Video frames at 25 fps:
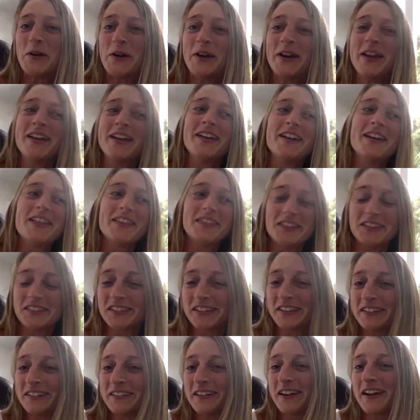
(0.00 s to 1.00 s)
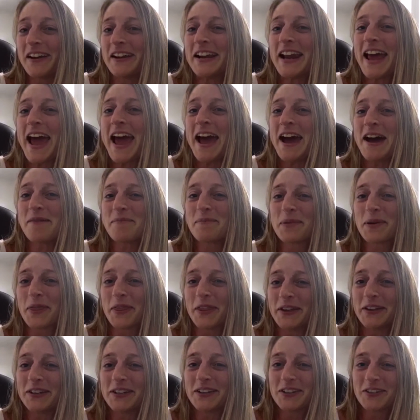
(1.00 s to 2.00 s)
there's an app
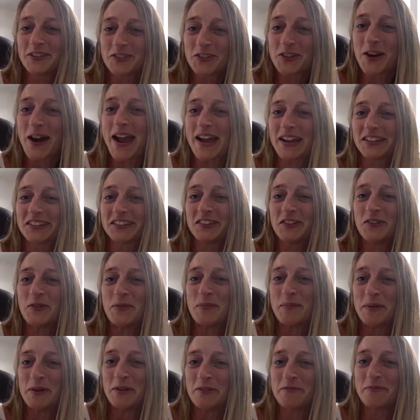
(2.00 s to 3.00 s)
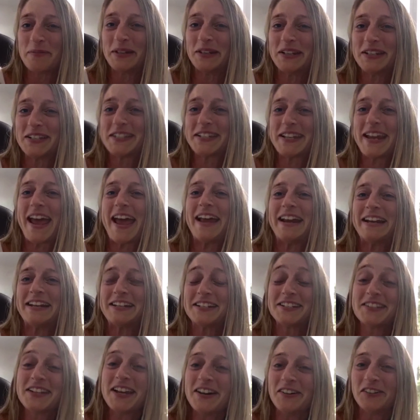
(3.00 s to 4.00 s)
that tracks your movement
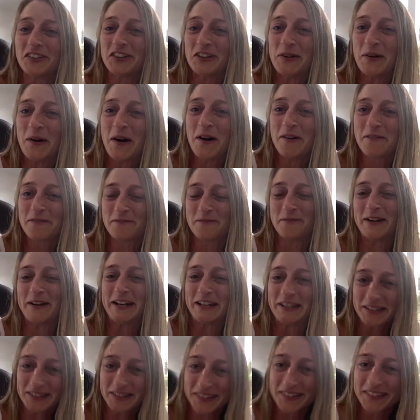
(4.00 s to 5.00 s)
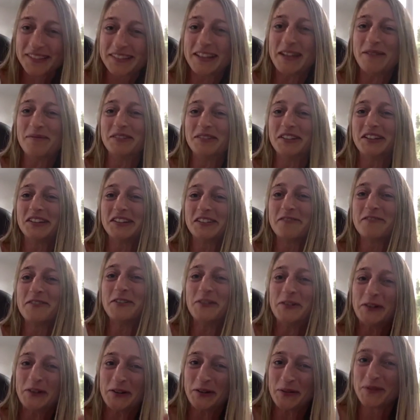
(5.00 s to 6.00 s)
and tells you off when it seems as if
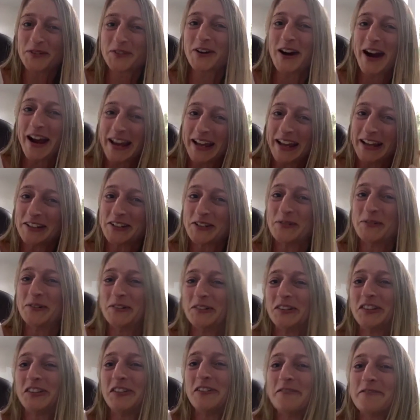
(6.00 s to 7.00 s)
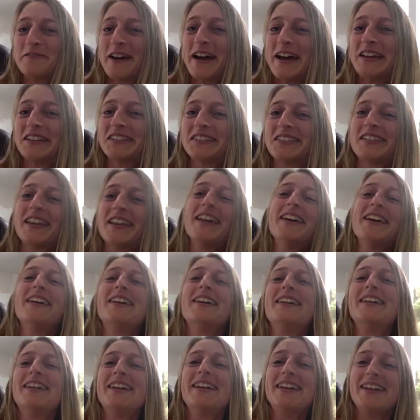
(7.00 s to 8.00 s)
you're tracking towards your face.
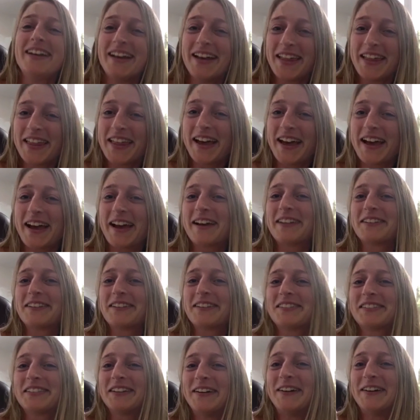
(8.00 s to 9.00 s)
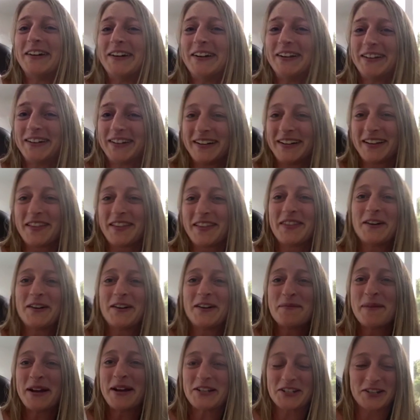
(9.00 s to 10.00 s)
So there are
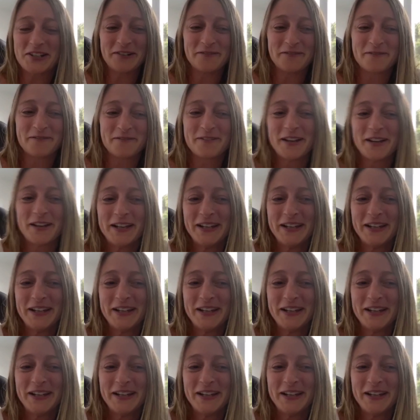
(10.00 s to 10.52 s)
a bunch of